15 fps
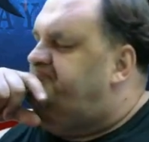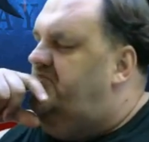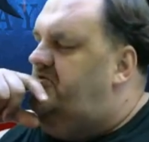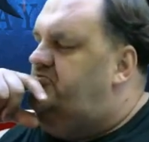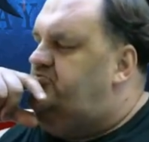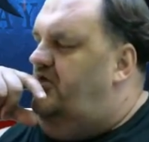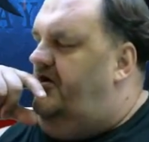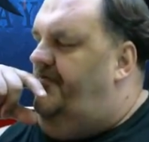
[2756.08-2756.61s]

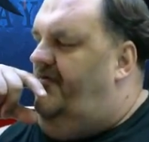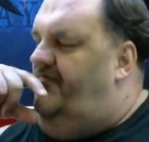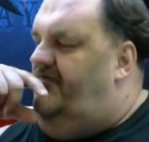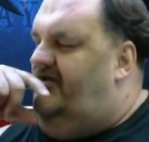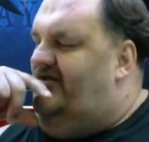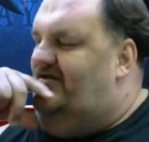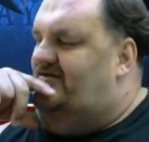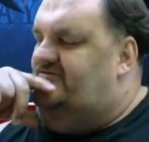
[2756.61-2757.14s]
Sorry about
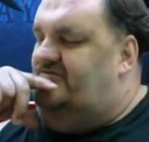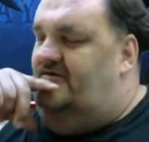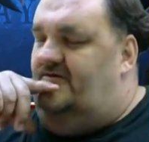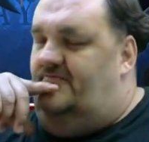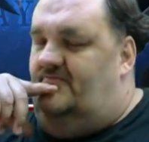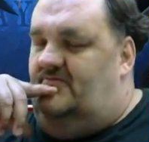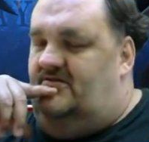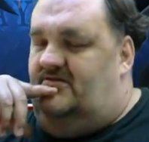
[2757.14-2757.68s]
that, guys.
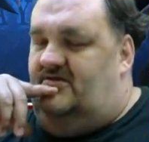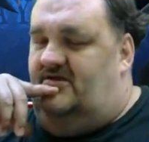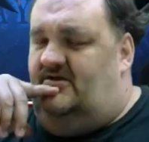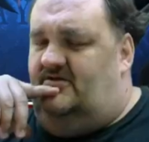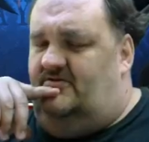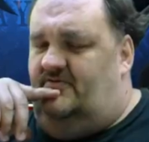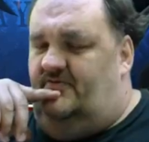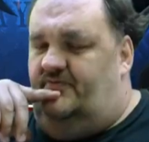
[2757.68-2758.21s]
I'm
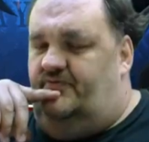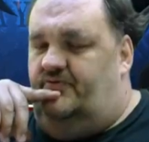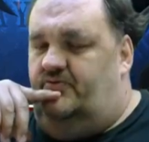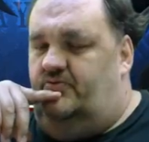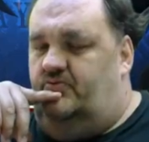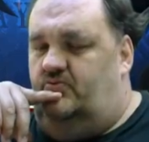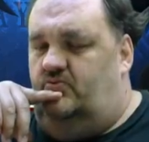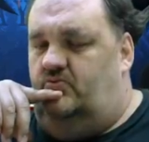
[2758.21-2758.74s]
kind of...
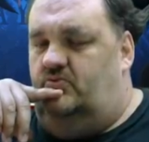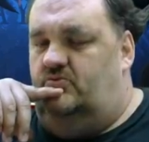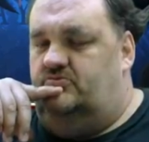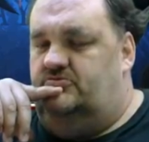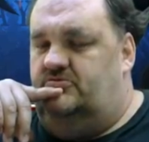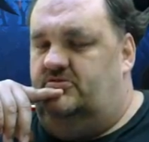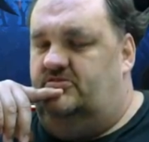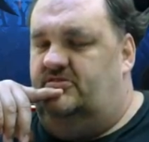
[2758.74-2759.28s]

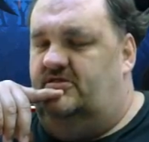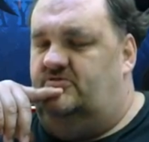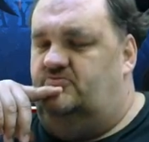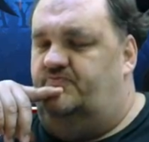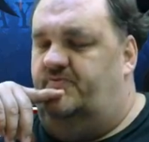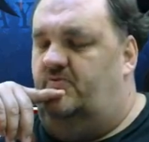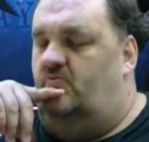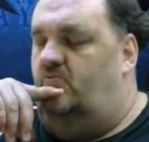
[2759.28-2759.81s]
today's
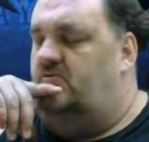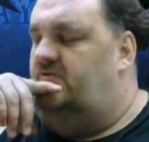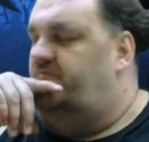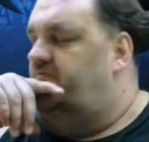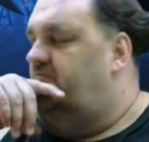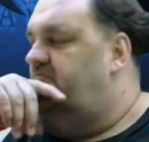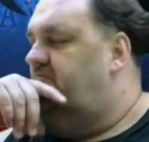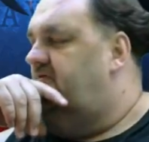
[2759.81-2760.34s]
been one of
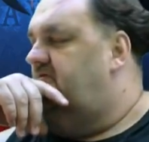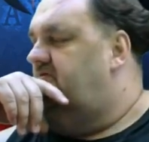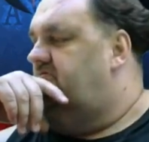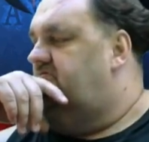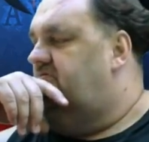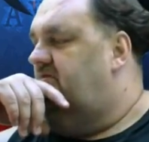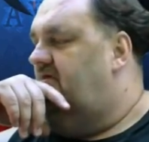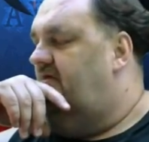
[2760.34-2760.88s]
them
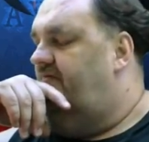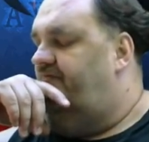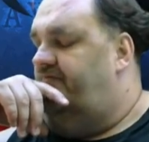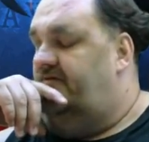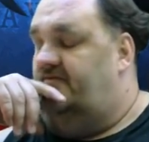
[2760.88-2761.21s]
days. It's